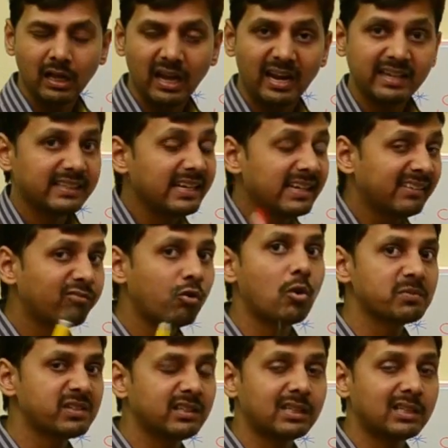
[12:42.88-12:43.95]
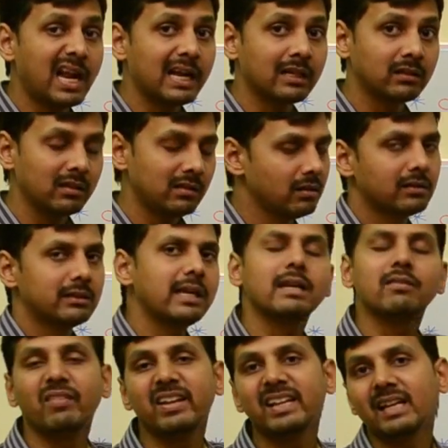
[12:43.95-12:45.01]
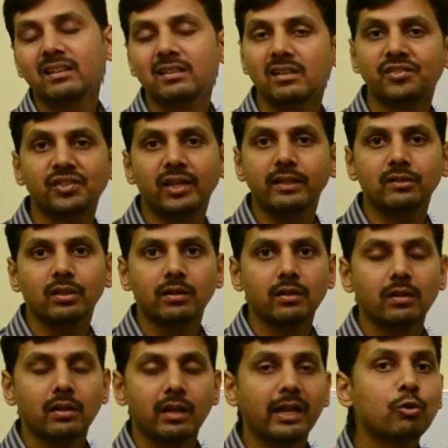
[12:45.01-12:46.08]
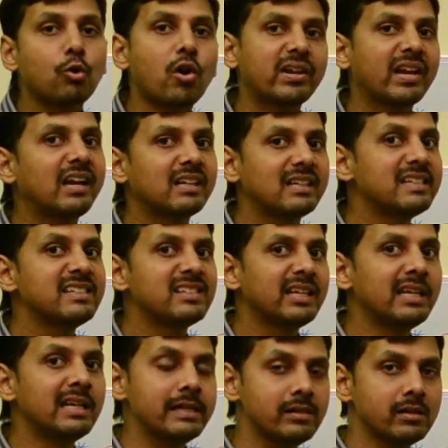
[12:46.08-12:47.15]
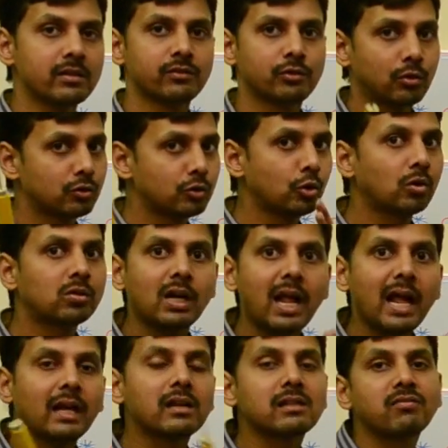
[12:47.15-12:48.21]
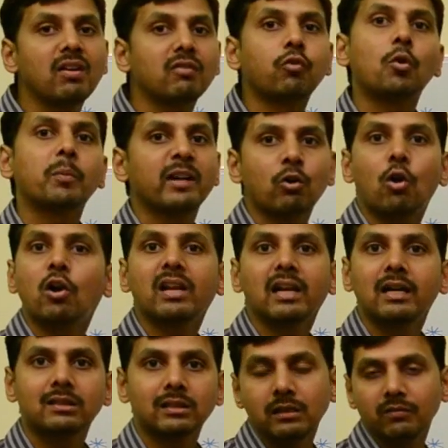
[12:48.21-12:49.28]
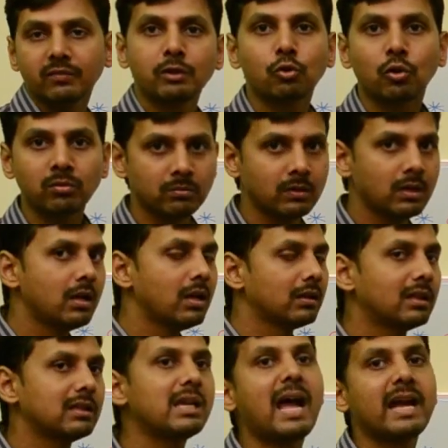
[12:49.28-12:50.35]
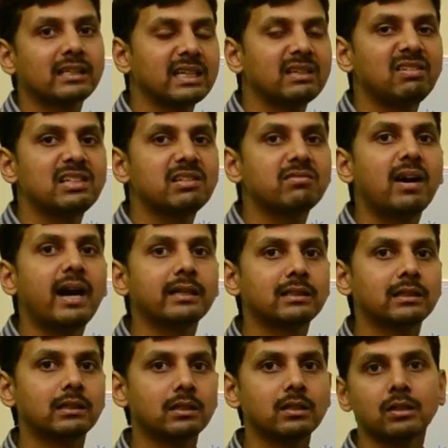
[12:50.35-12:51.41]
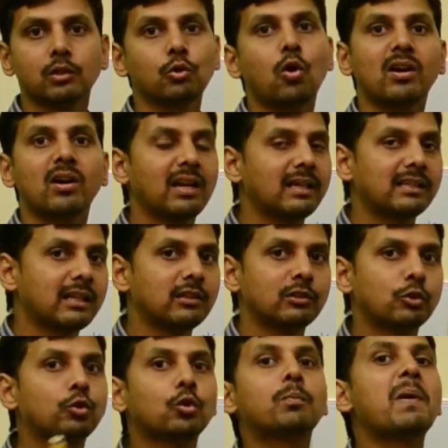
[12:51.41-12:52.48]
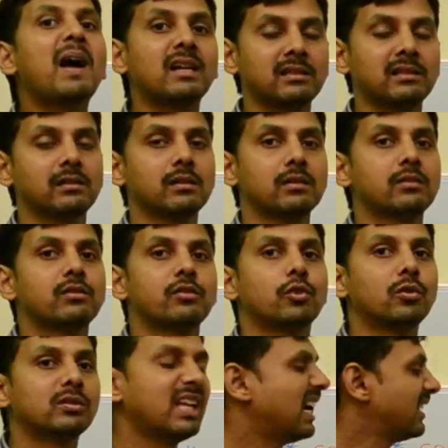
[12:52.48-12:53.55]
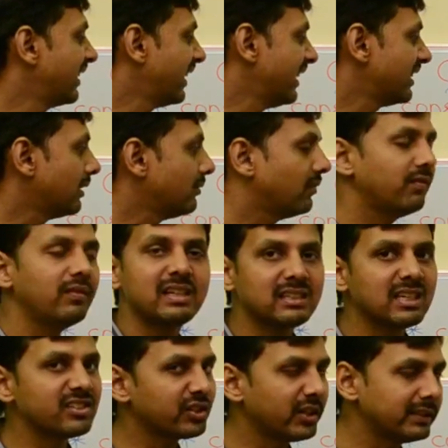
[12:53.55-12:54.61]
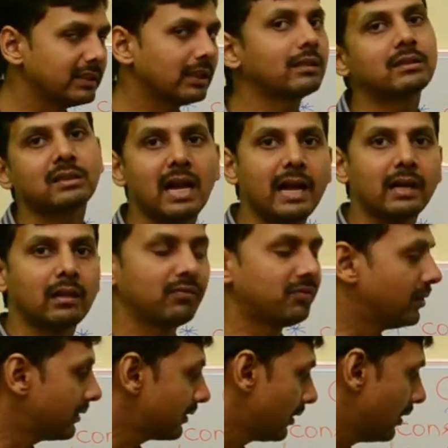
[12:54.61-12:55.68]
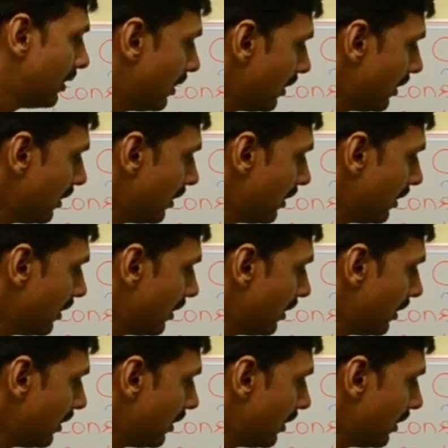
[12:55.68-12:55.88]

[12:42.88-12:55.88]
and then it forms a triangle, then we can construct a quadrilateral easily. So 2 triangles will form a quadrilateral. We know the diagonal will divide the quadrilateral into 2 parts. So that's the reason we'll construct the triangle first.